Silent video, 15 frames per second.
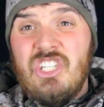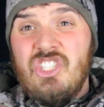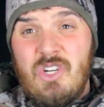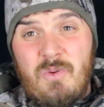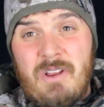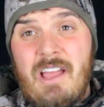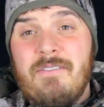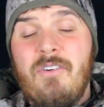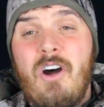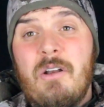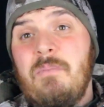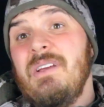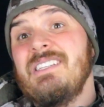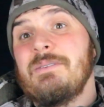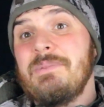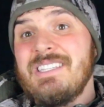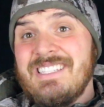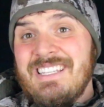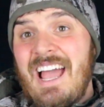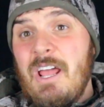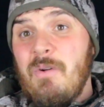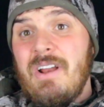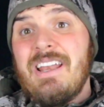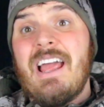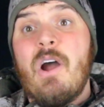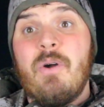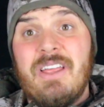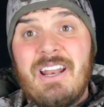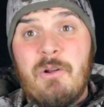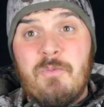I don't have on because I'm inside right
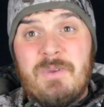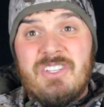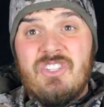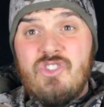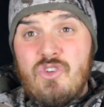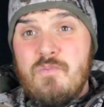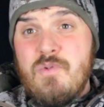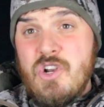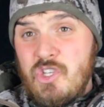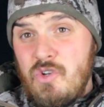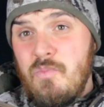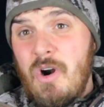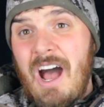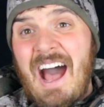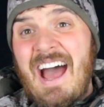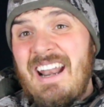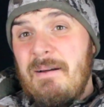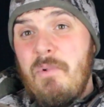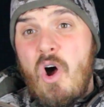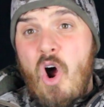now and I would be super hot.